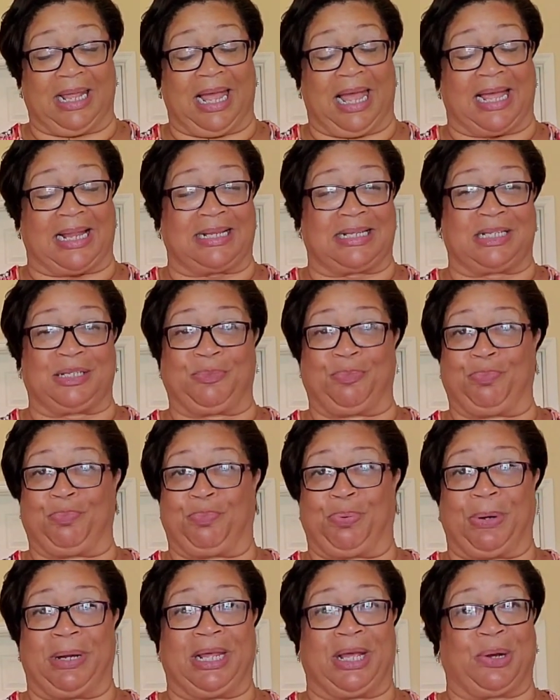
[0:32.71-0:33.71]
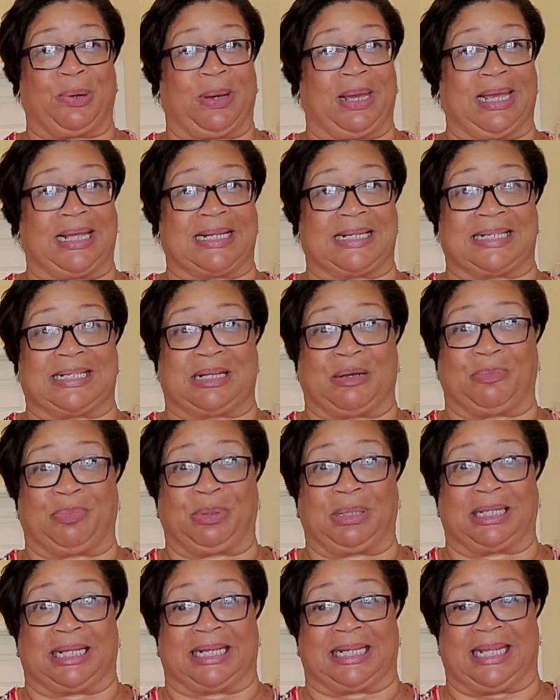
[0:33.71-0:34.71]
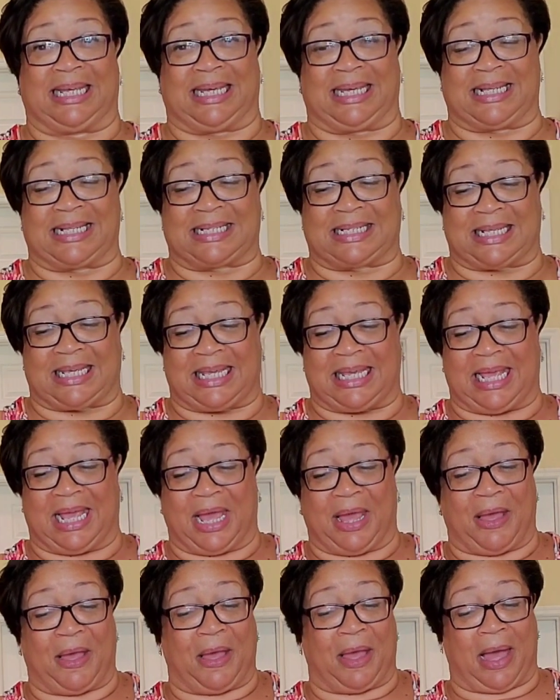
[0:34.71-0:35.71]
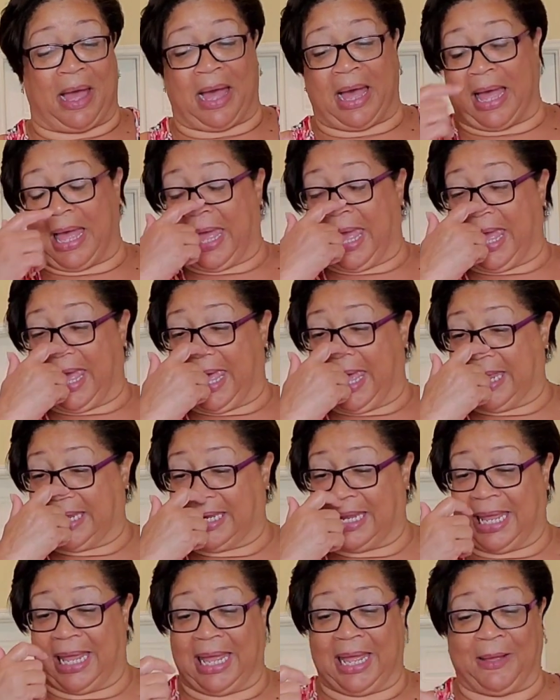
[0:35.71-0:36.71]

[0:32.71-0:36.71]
It's pretty quick and simple and easy. And